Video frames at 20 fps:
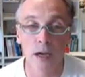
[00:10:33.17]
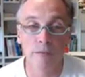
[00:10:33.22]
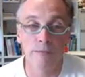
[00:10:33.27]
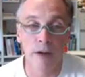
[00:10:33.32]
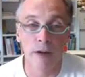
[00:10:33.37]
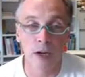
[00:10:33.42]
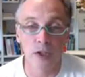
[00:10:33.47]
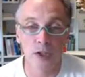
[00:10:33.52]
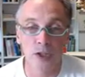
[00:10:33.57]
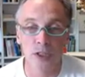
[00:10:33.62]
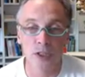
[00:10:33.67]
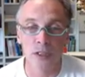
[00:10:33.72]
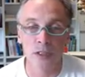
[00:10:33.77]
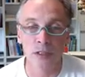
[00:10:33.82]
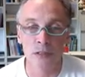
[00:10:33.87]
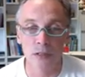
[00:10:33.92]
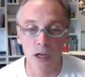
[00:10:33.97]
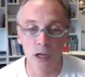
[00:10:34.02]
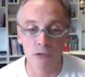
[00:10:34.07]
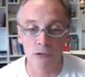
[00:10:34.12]

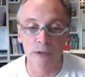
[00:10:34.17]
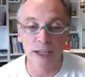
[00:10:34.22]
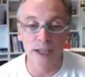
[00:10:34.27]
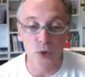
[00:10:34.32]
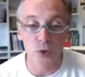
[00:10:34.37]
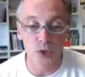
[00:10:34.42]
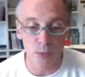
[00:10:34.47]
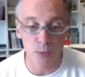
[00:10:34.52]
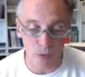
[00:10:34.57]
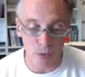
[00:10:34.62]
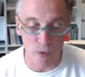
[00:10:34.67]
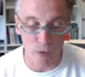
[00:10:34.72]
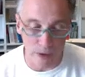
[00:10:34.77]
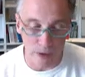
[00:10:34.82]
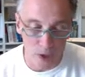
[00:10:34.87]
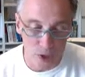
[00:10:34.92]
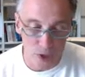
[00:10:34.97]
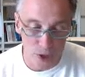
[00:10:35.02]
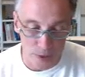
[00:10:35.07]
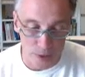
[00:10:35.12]
function, a reusable
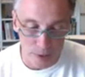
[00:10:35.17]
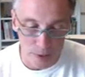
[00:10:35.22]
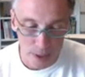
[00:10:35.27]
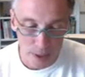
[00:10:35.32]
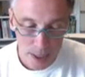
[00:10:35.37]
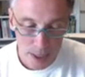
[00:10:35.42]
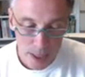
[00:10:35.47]
function.